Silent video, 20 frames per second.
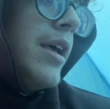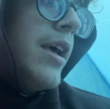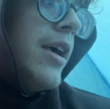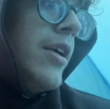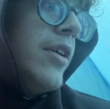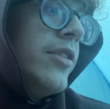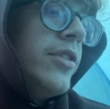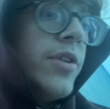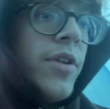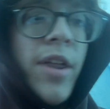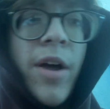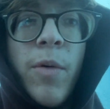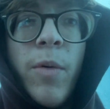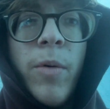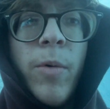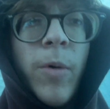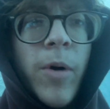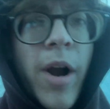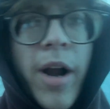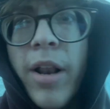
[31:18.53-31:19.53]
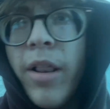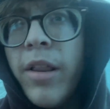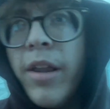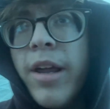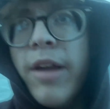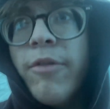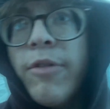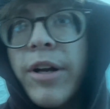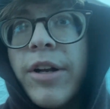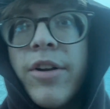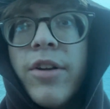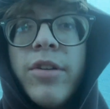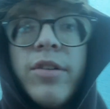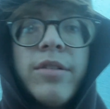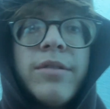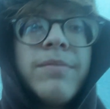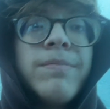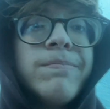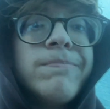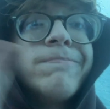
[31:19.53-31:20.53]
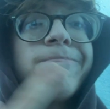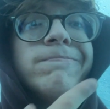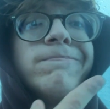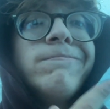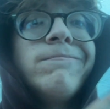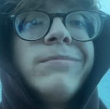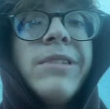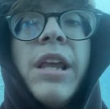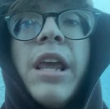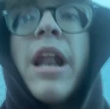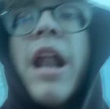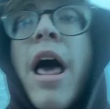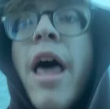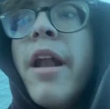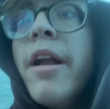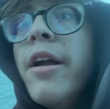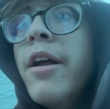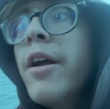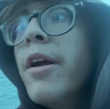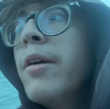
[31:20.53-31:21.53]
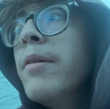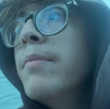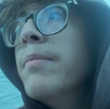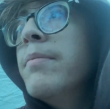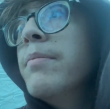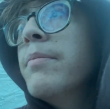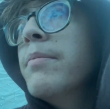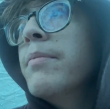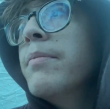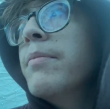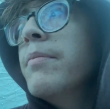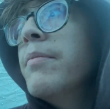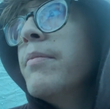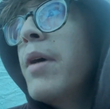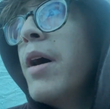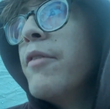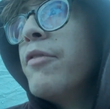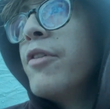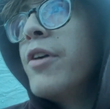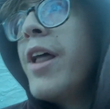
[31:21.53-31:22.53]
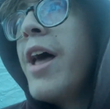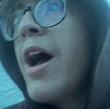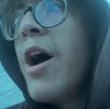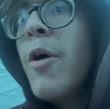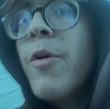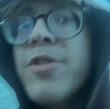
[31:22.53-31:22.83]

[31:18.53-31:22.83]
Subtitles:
so that when we're ready to leave, we can just get out of here. But for now, we're